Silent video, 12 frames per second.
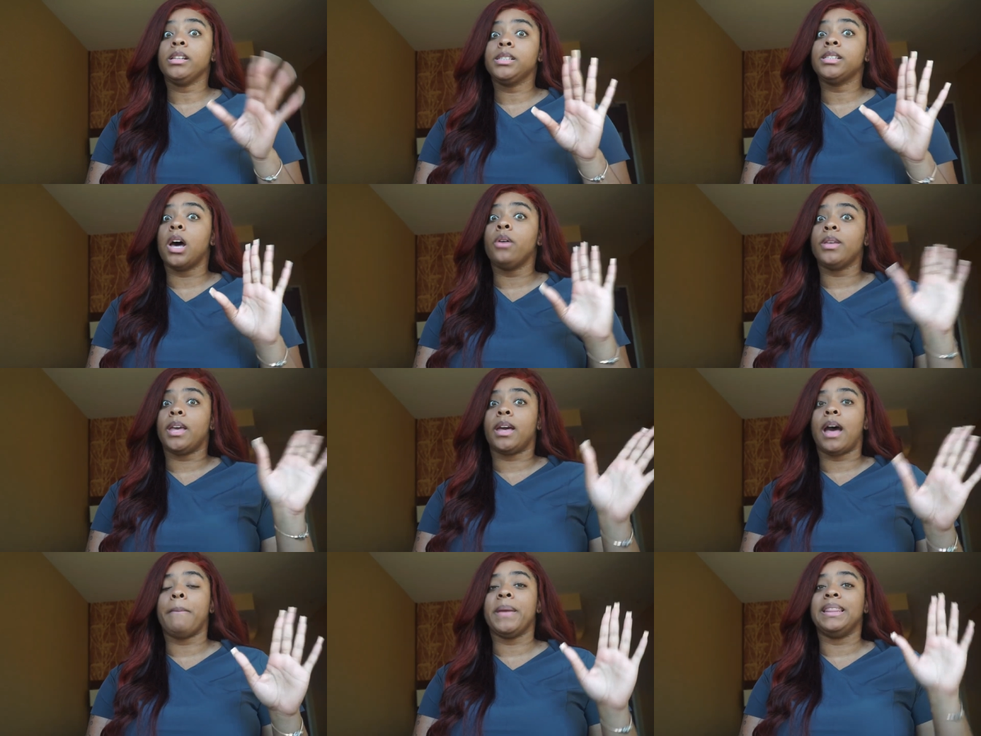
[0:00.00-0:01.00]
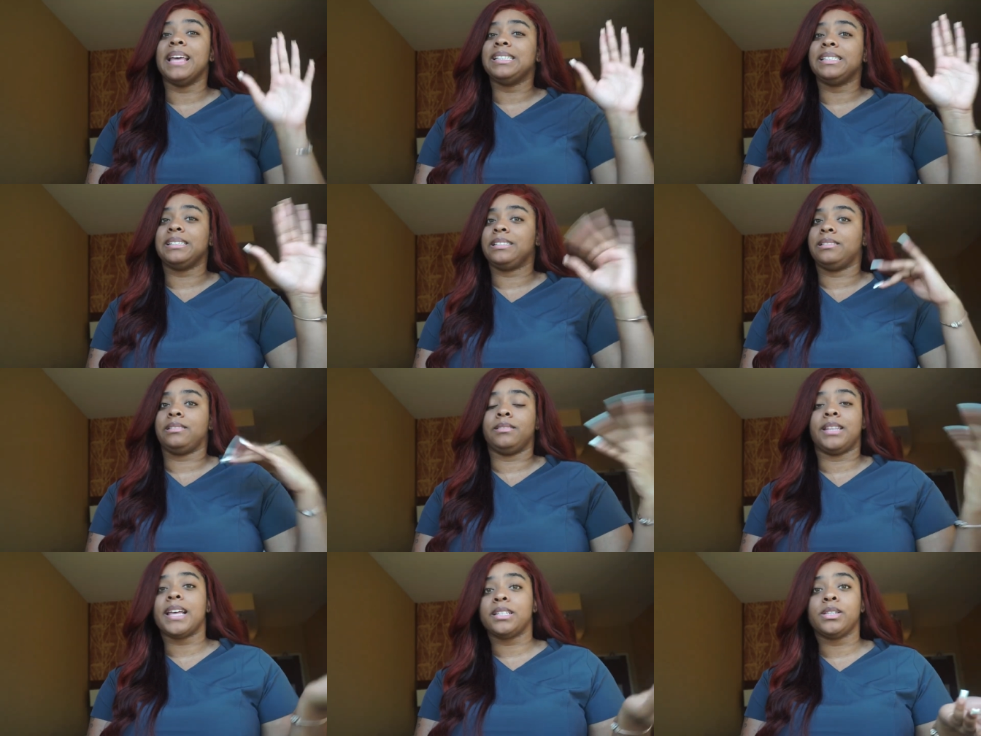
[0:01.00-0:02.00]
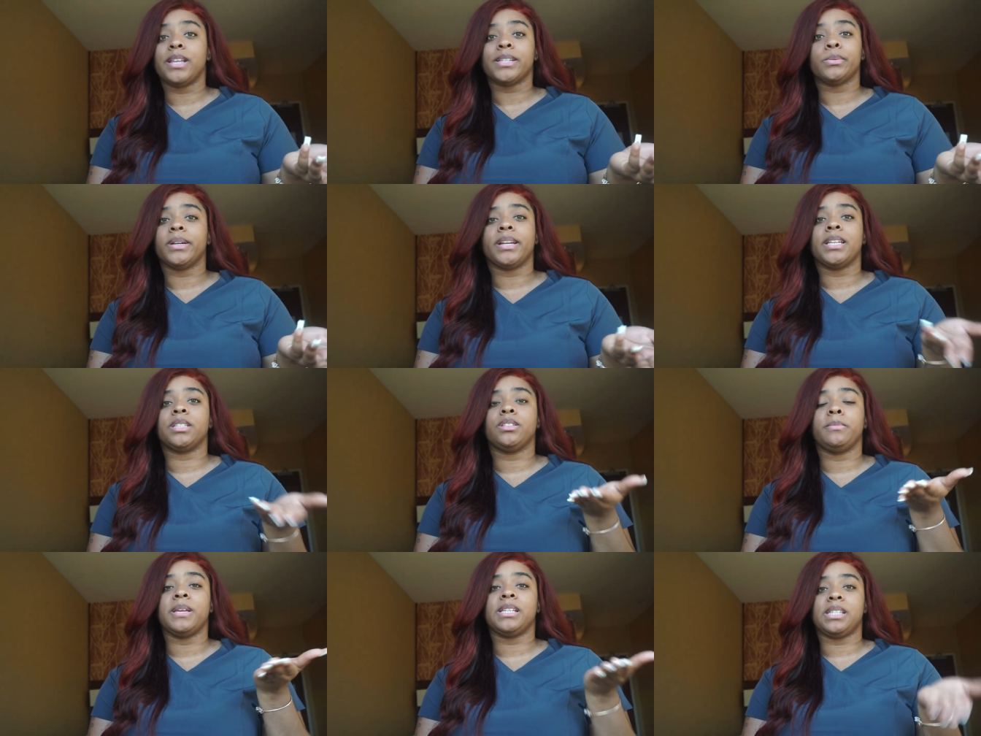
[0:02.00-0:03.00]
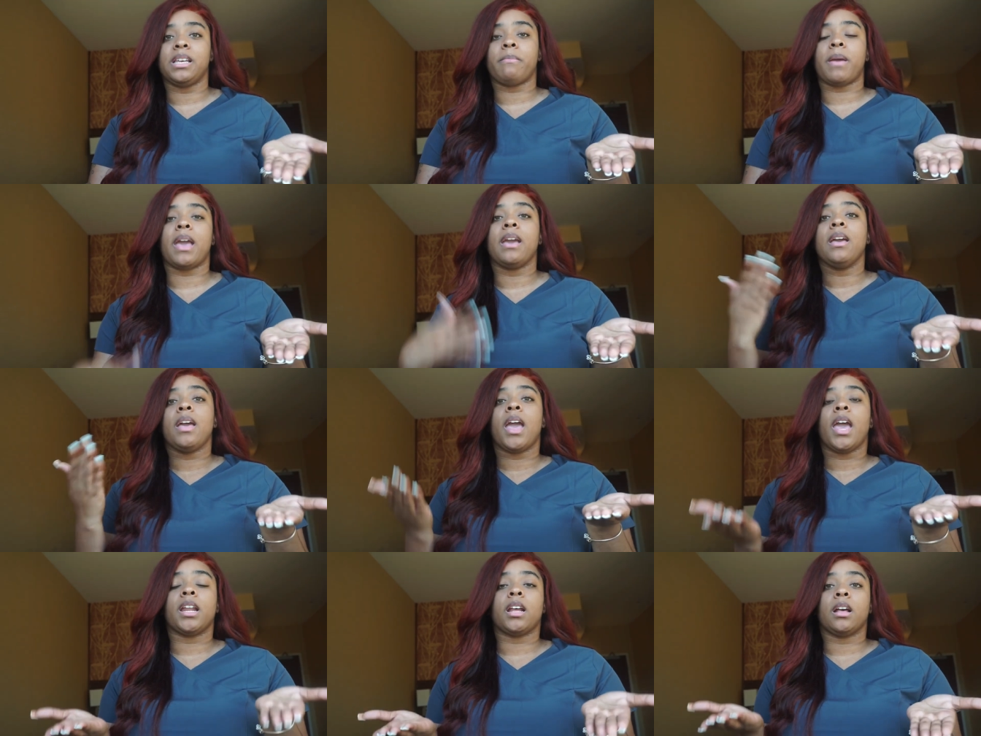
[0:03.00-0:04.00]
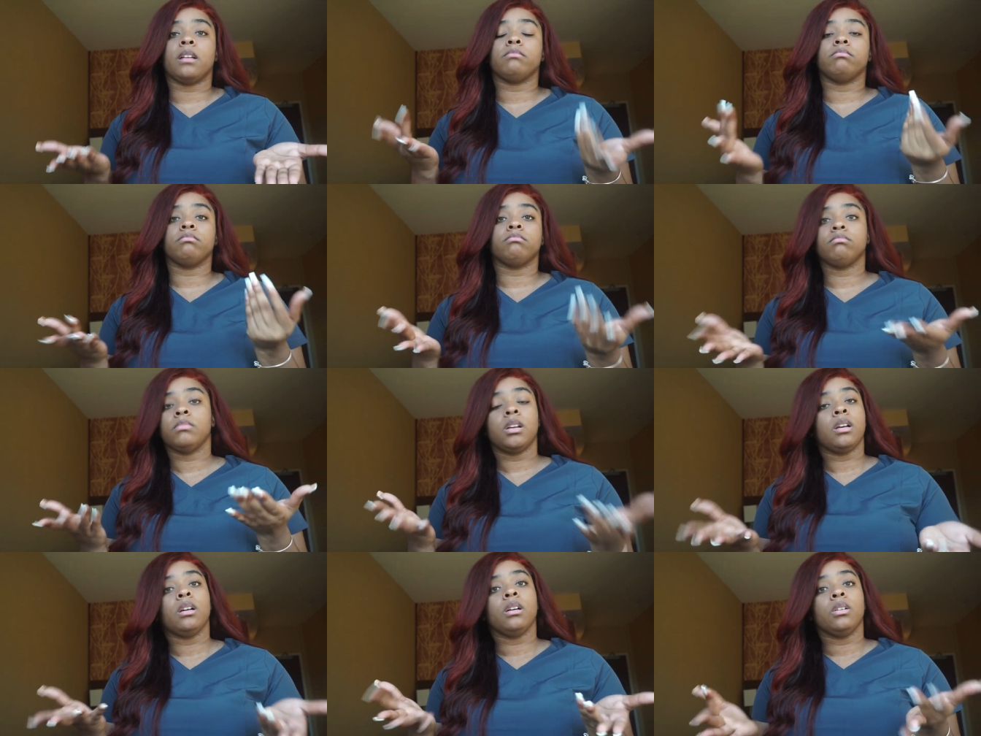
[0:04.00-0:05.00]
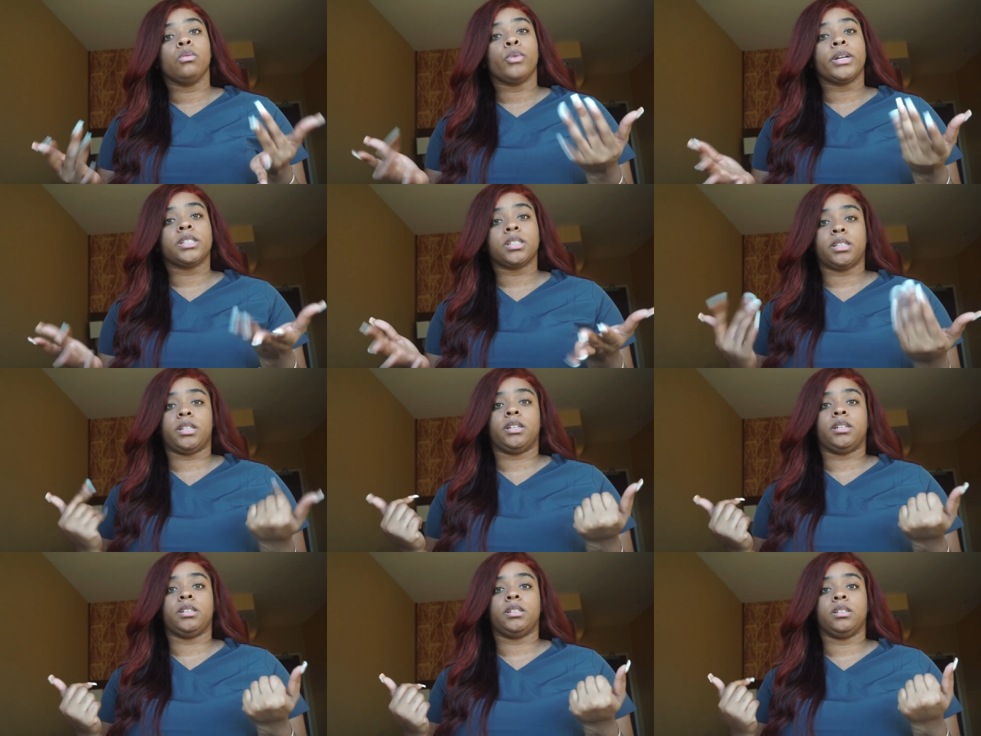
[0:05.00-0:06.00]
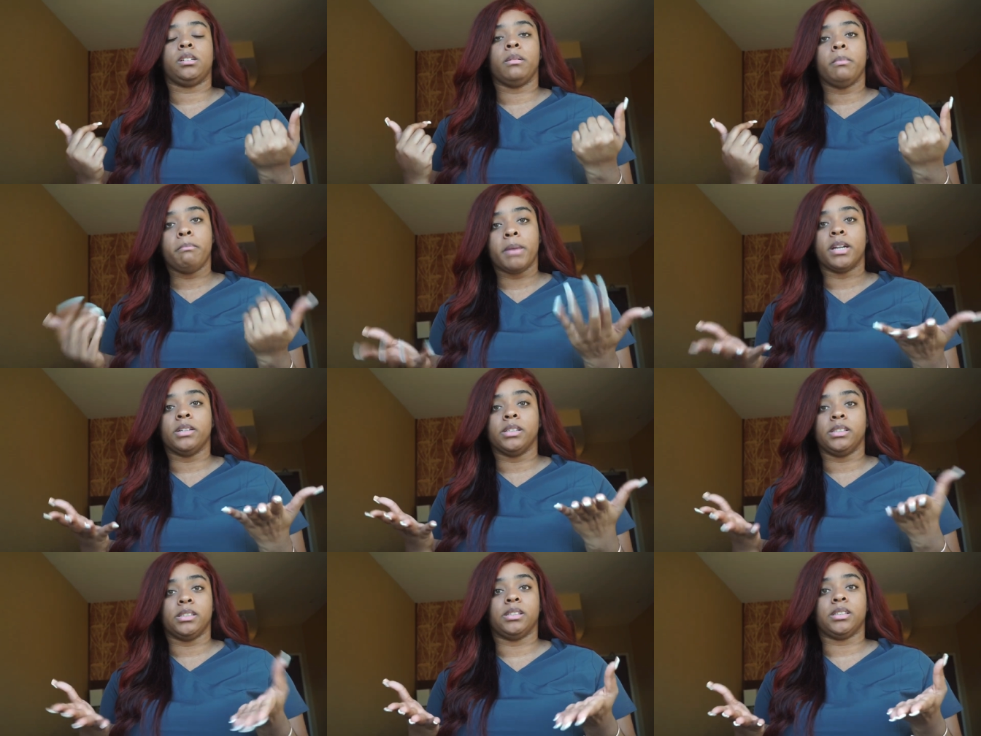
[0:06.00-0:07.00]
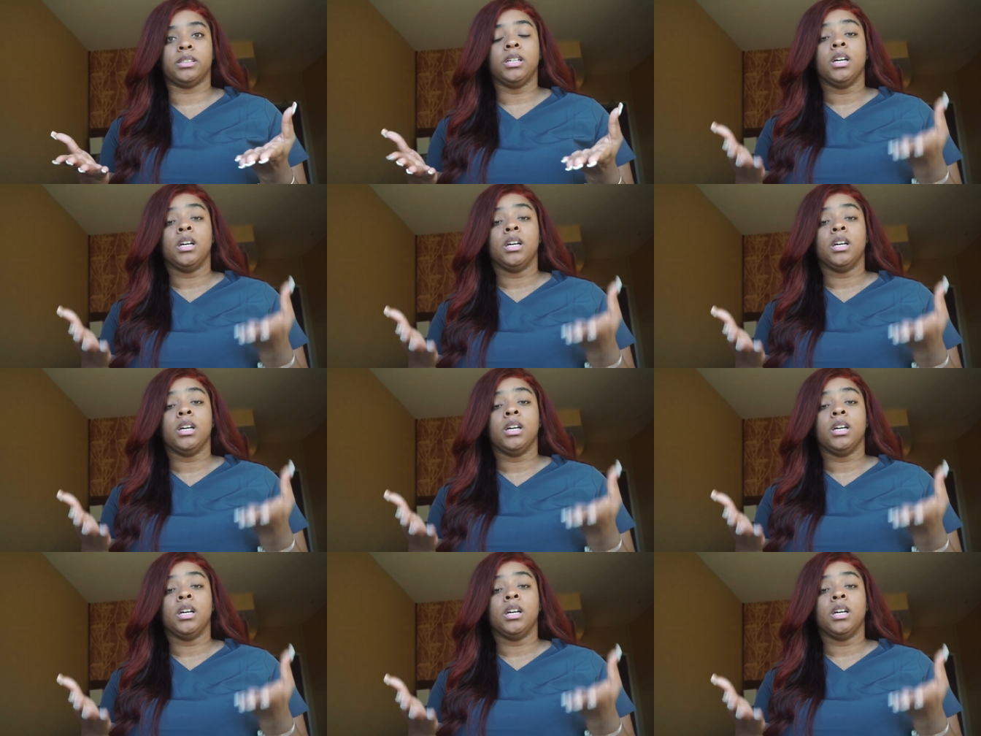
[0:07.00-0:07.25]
so yeah, I mean that's what it is to be a CMA and a registered medical assistant.